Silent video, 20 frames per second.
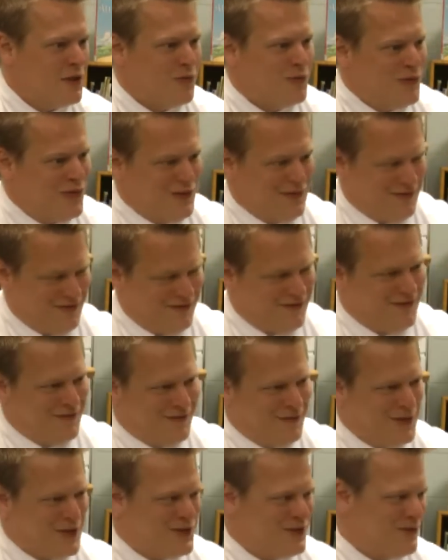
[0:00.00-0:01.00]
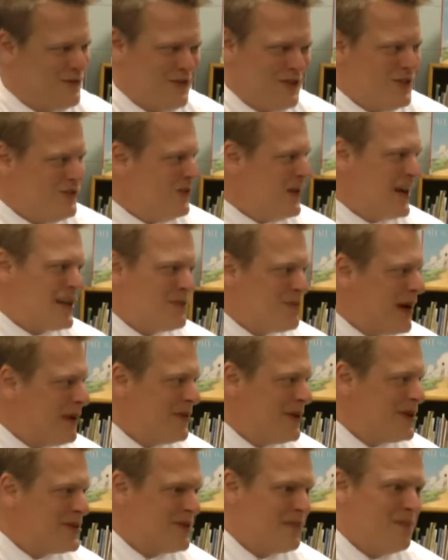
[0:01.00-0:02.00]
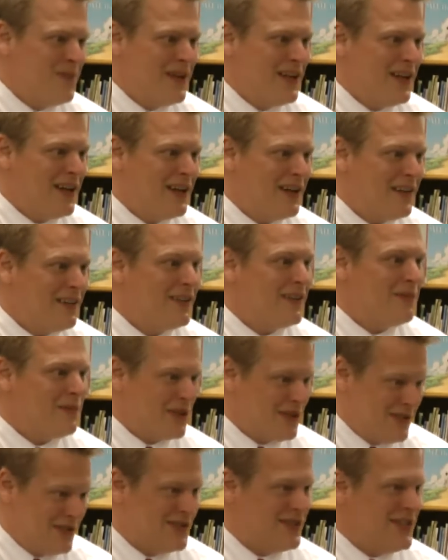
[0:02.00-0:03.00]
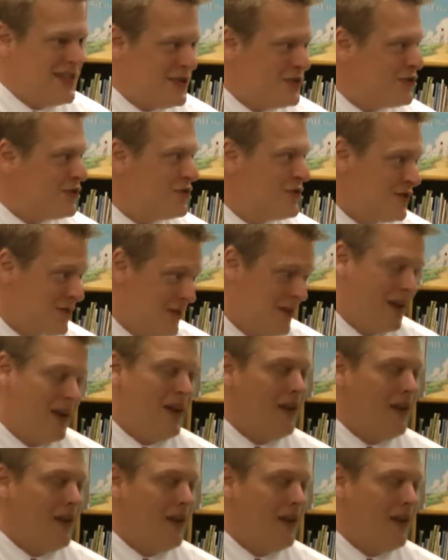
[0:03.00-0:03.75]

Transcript: which to you guys probably doesn't mean anything, but to teachers,